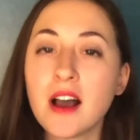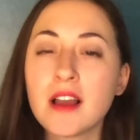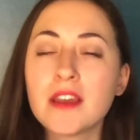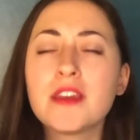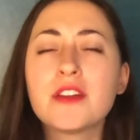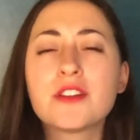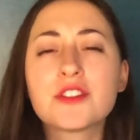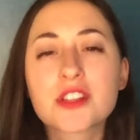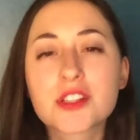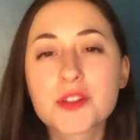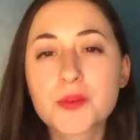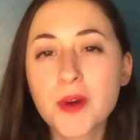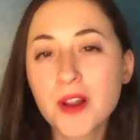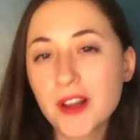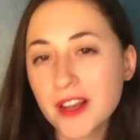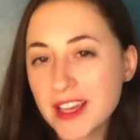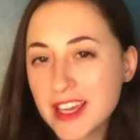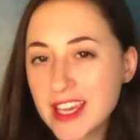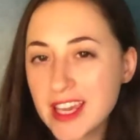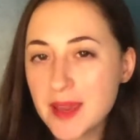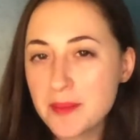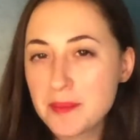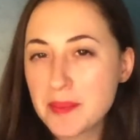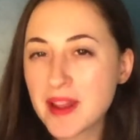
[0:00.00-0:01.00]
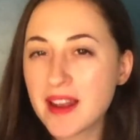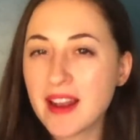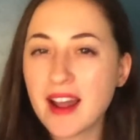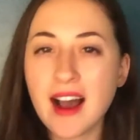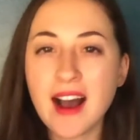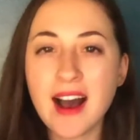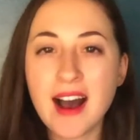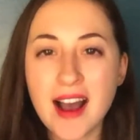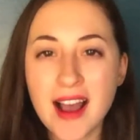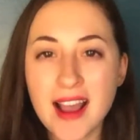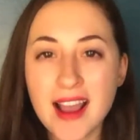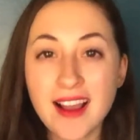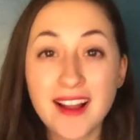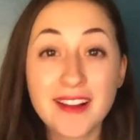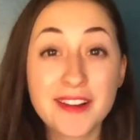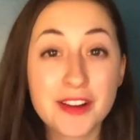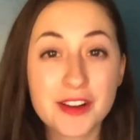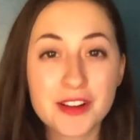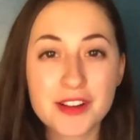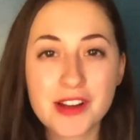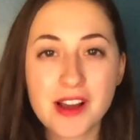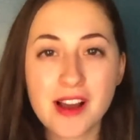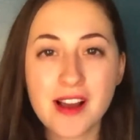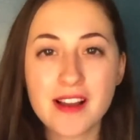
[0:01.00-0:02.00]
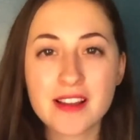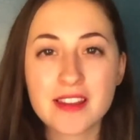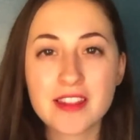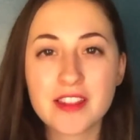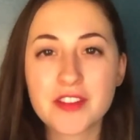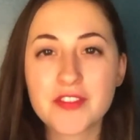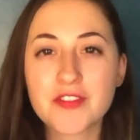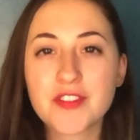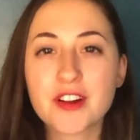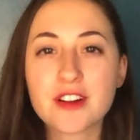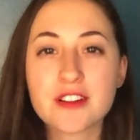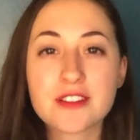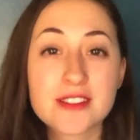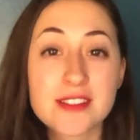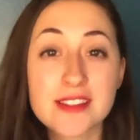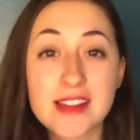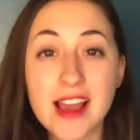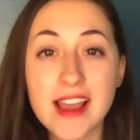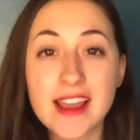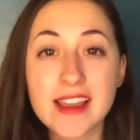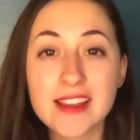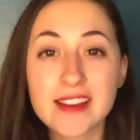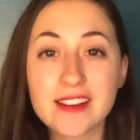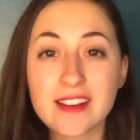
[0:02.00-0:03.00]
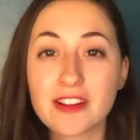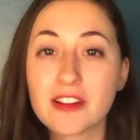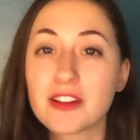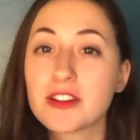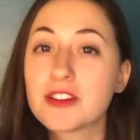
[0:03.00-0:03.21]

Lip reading: You'll just want to keep an eye on your dog the first night or